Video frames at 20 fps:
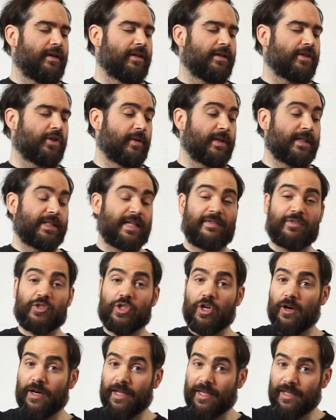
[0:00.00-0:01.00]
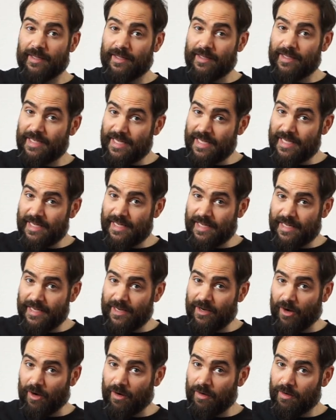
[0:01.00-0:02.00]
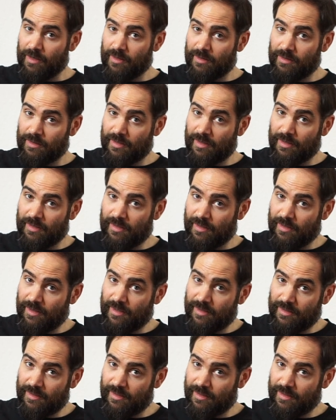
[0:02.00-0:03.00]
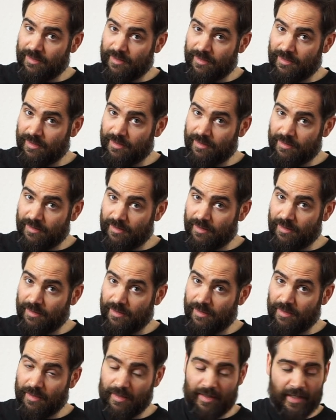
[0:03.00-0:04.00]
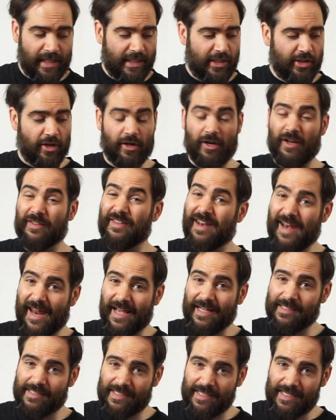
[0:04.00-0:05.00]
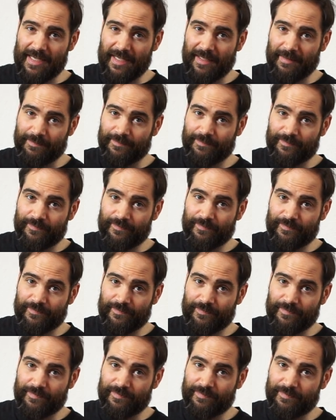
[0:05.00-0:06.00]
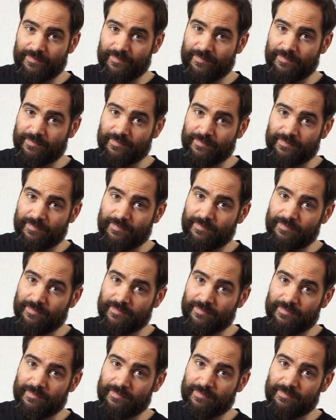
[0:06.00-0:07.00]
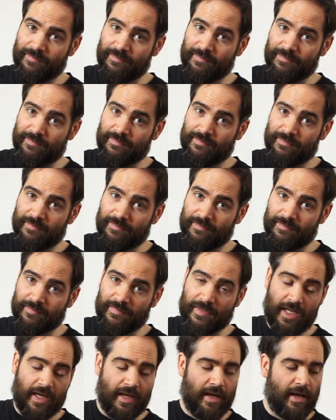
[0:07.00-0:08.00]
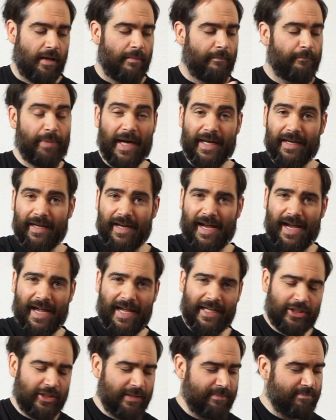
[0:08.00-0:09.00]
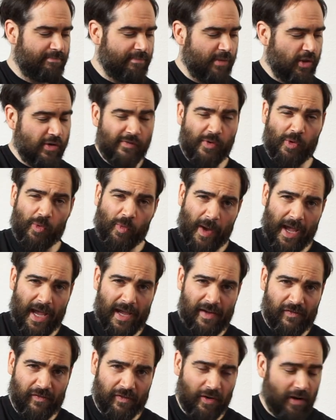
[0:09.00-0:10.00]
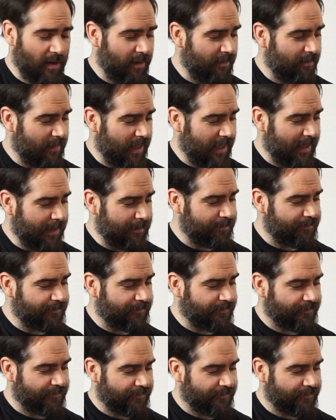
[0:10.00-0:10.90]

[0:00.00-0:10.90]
So instead of starting E here, I started on the next E. But I actually move away from